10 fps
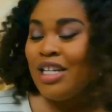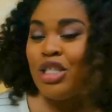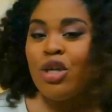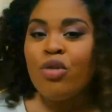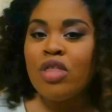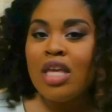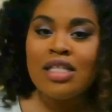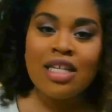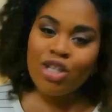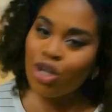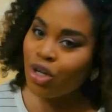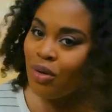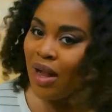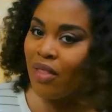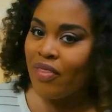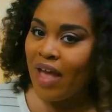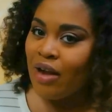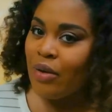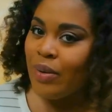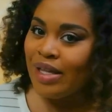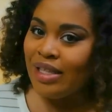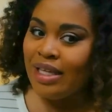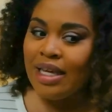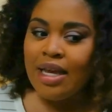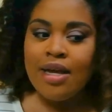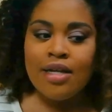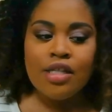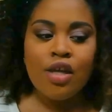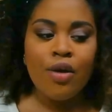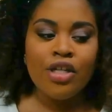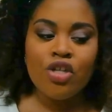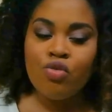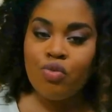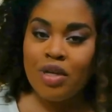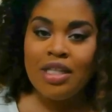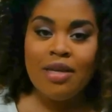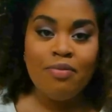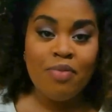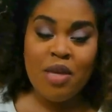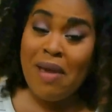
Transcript: So things turn around that quickly, so just really be